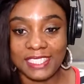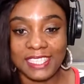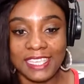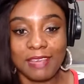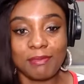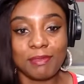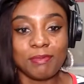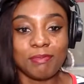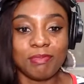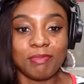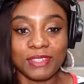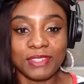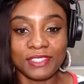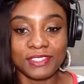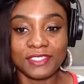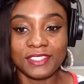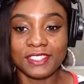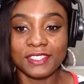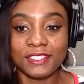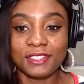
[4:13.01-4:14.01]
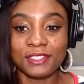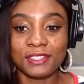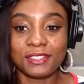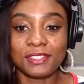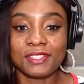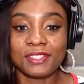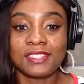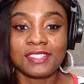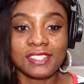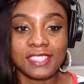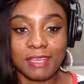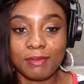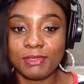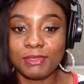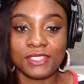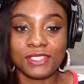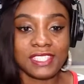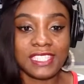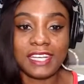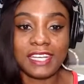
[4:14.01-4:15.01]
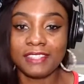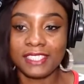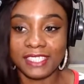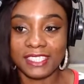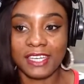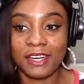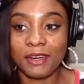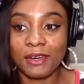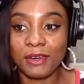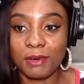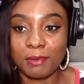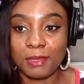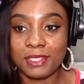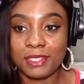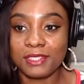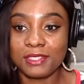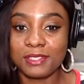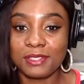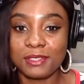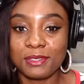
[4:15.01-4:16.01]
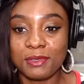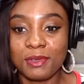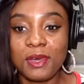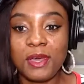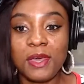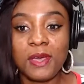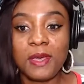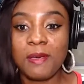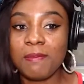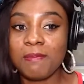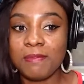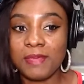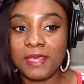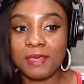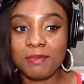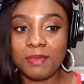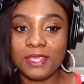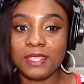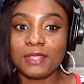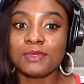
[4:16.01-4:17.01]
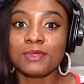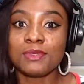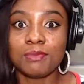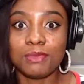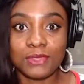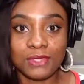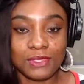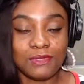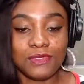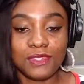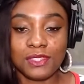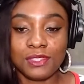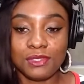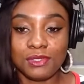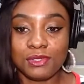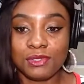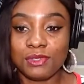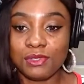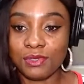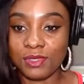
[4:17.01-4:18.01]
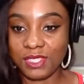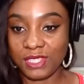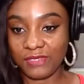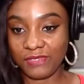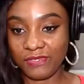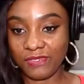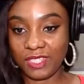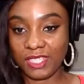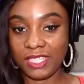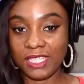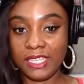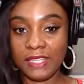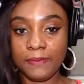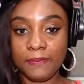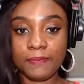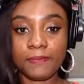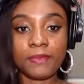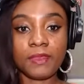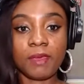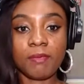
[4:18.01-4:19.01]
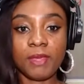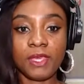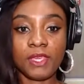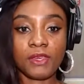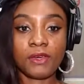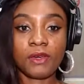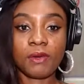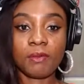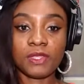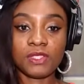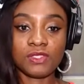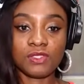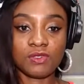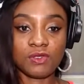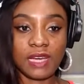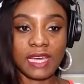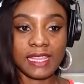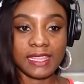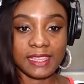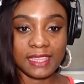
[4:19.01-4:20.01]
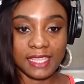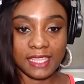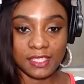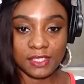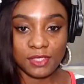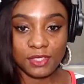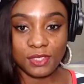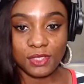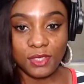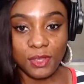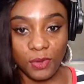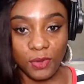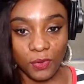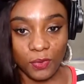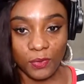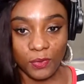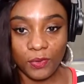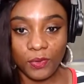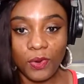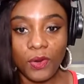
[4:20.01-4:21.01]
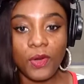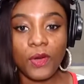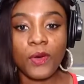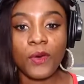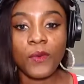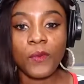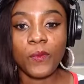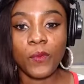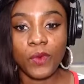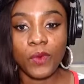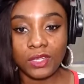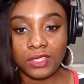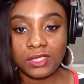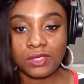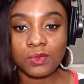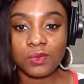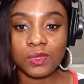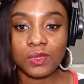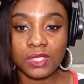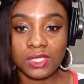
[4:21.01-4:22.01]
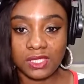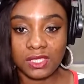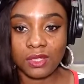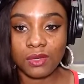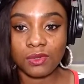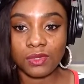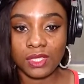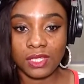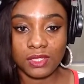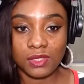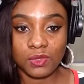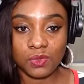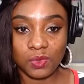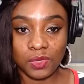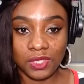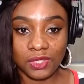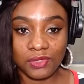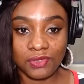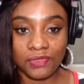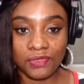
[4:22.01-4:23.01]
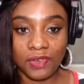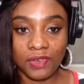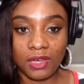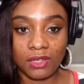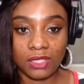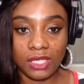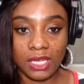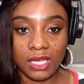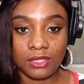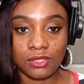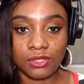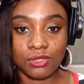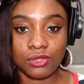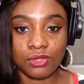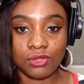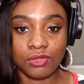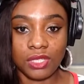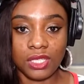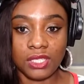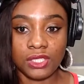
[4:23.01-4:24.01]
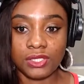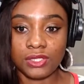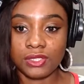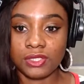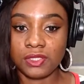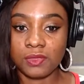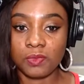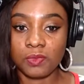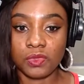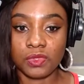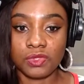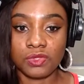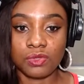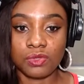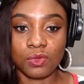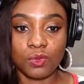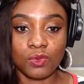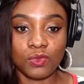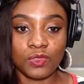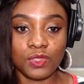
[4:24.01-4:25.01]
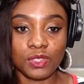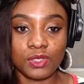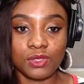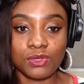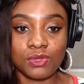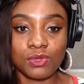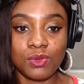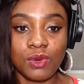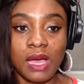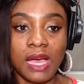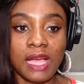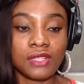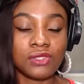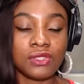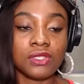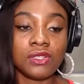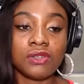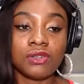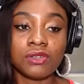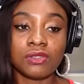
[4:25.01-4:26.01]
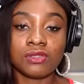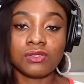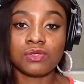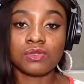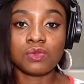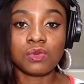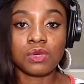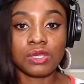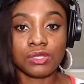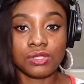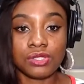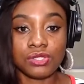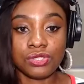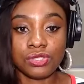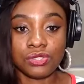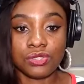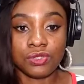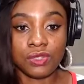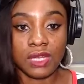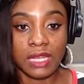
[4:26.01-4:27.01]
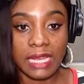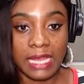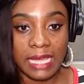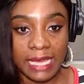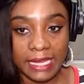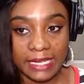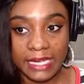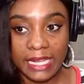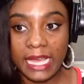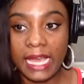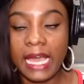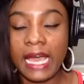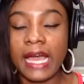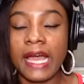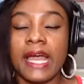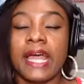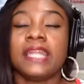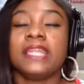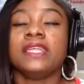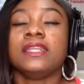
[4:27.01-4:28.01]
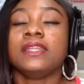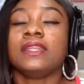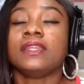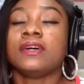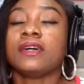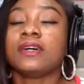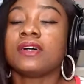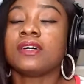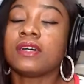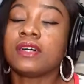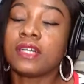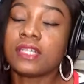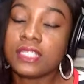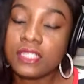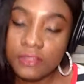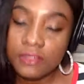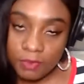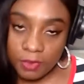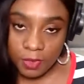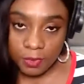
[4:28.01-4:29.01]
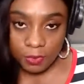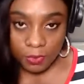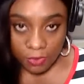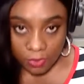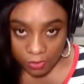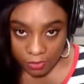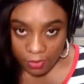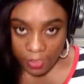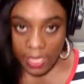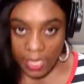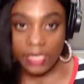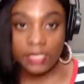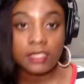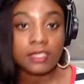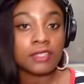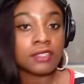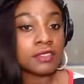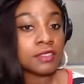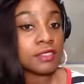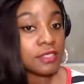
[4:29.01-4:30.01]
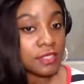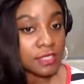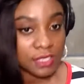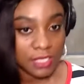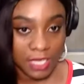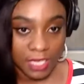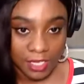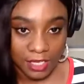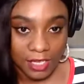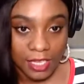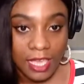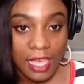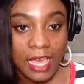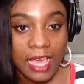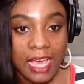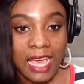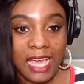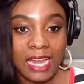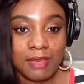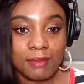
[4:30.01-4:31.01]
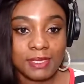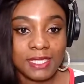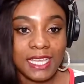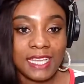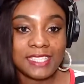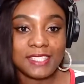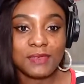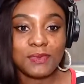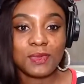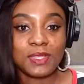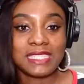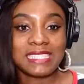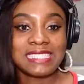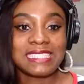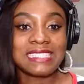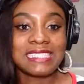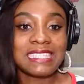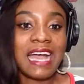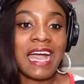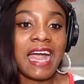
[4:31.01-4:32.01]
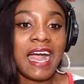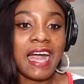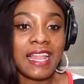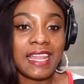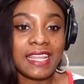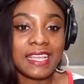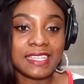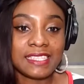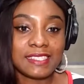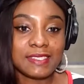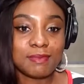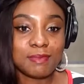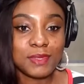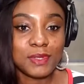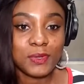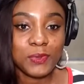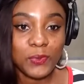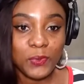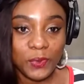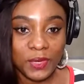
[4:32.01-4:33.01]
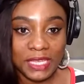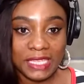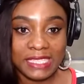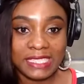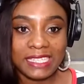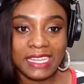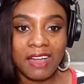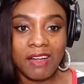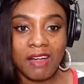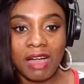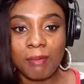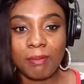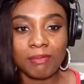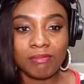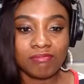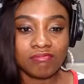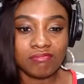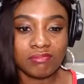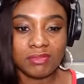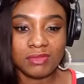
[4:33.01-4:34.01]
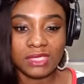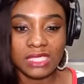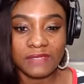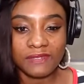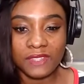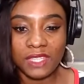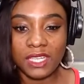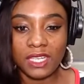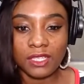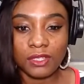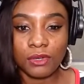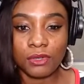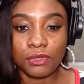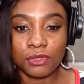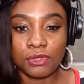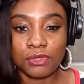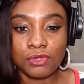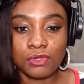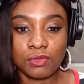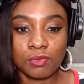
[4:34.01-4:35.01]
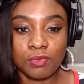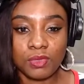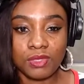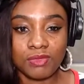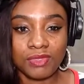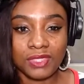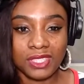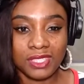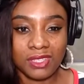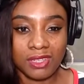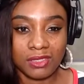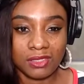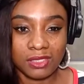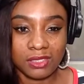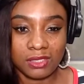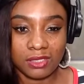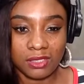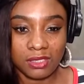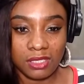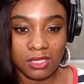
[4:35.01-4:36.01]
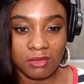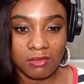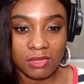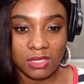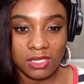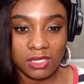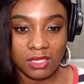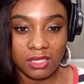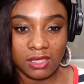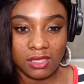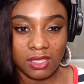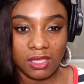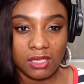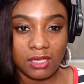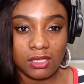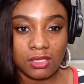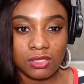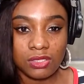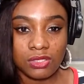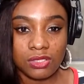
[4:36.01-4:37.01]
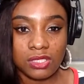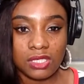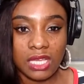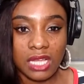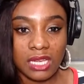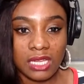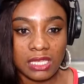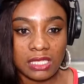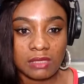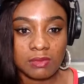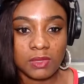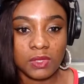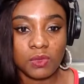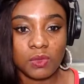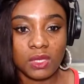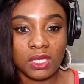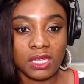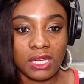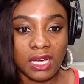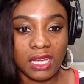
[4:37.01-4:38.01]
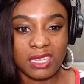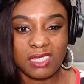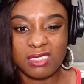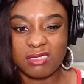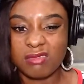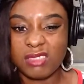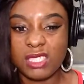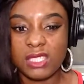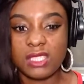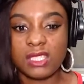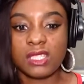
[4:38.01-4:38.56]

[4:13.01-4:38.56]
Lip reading: It can be boring. You just let me just start reading our comments. So maybe it will motivate you to definitely make your comments right there. So, what was the coldest way you found out your relationship was over? So I actually got this question online, and a lot of people had a lot to say. And I'm starting with Alex McQueen. Now, I'm definitely not going to be reading out their names. I think it's just Alex McQueen.